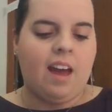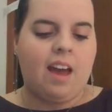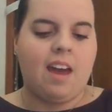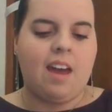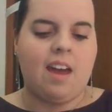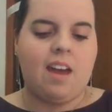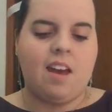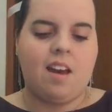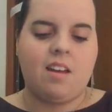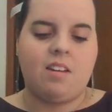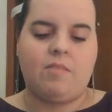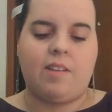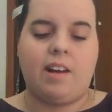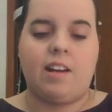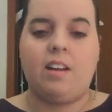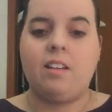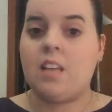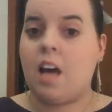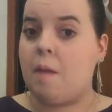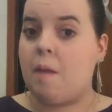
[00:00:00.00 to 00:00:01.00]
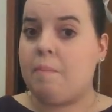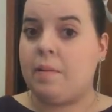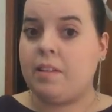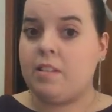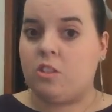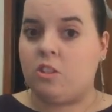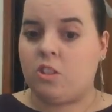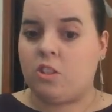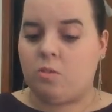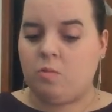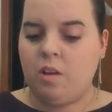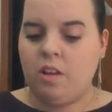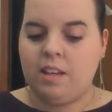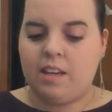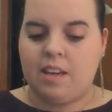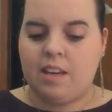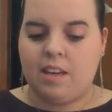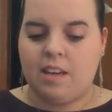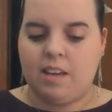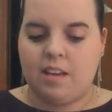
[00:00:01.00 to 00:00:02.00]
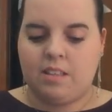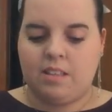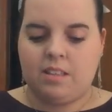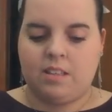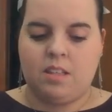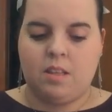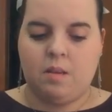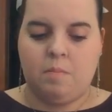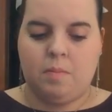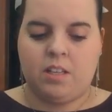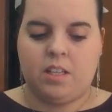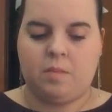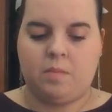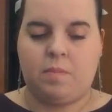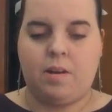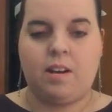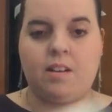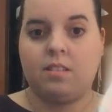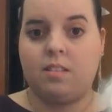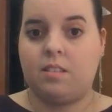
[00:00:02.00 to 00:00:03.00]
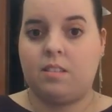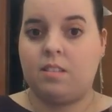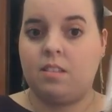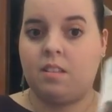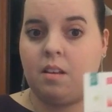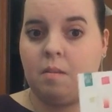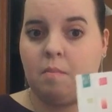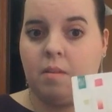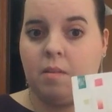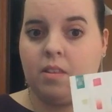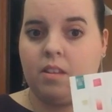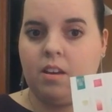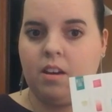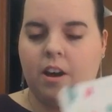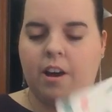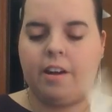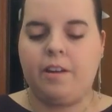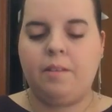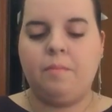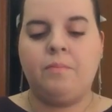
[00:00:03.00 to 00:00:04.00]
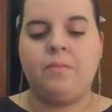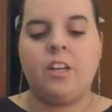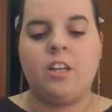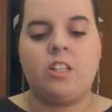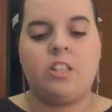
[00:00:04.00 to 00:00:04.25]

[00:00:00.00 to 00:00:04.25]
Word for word: and right on top, as usual, is the Birchbox monthly card.